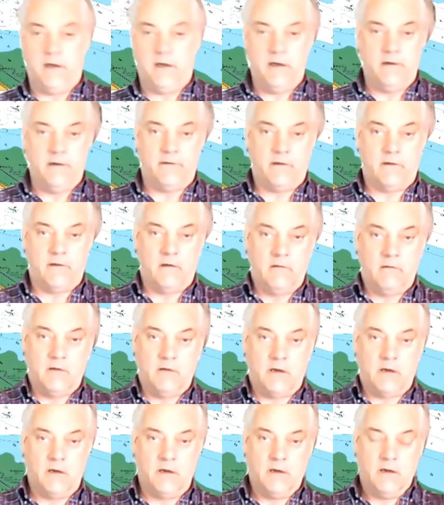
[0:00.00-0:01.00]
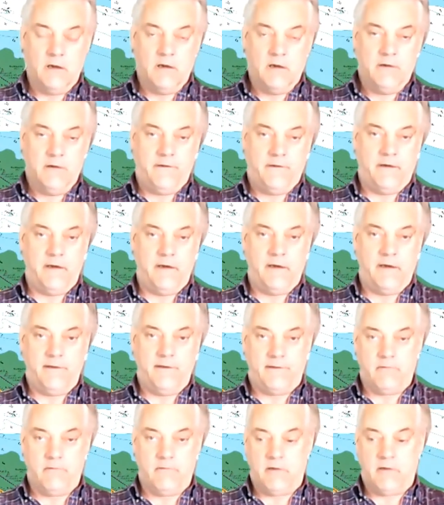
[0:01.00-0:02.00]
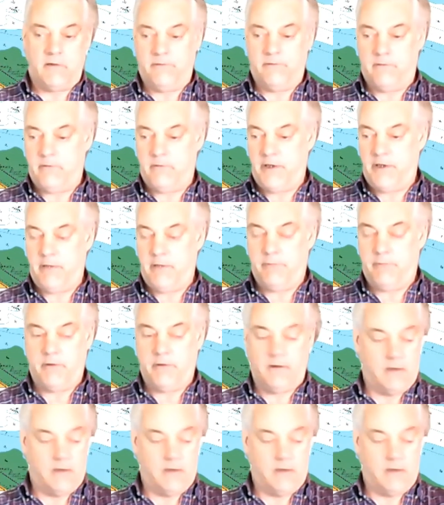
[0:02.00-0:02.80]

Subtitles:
so tea is the one for me. But